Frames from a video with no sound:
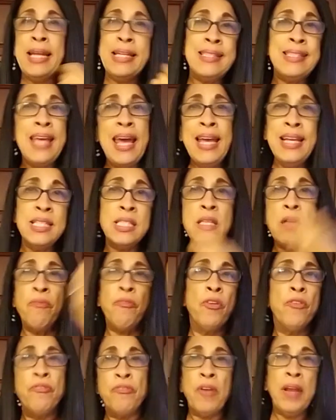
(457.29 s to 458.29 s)
to taste it
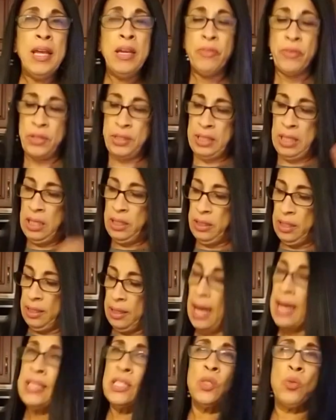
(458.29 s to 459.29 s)
for flavor, Titi.
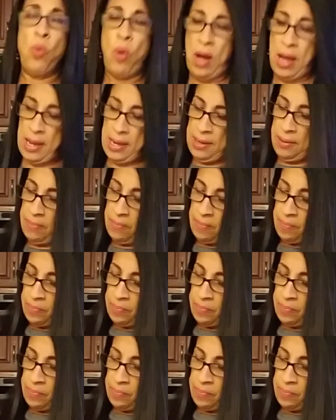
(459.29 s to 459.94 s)
That's why.